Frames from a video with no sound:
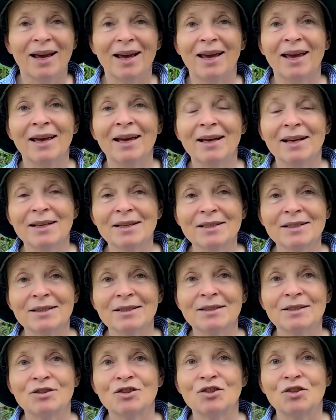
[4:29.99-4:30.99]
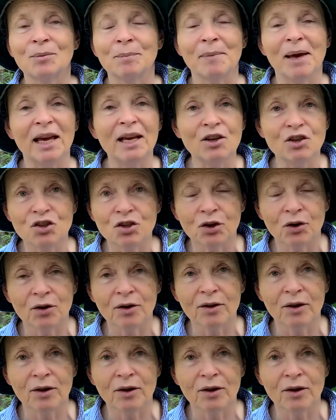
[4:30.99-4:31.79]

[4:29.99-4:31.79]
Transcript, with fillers: is to make sure